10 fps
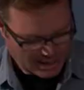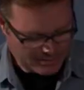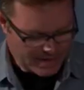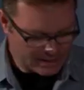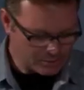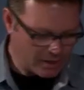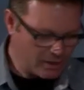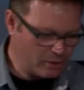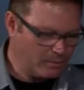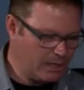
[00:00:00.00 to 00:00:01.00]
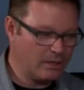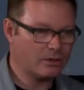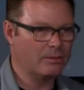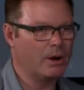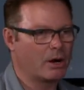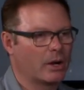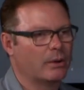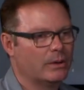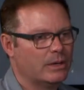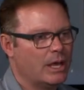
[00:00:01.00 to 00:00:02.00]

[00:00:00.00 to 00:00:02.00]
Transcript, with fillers: And that's why you'll be here tomorrow.